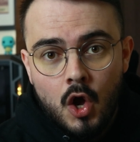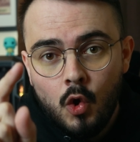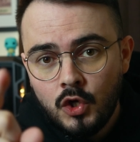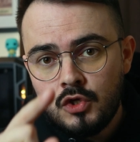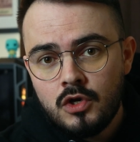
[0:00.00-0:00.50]

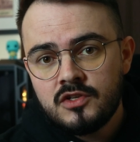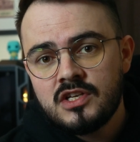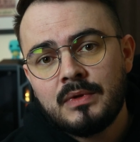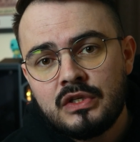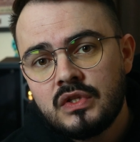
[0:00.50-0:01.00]
or you know
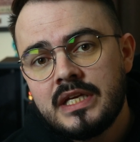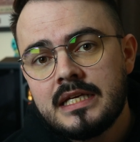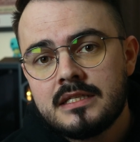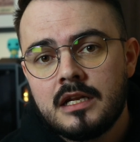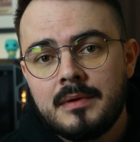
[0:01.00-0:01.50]
someone that you think
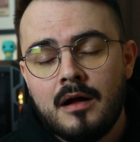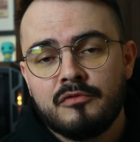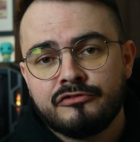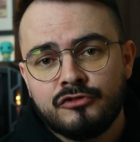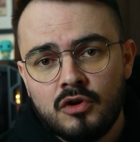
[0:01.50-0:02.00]
it's going to be
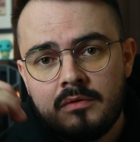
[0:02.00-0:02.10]
helpful for,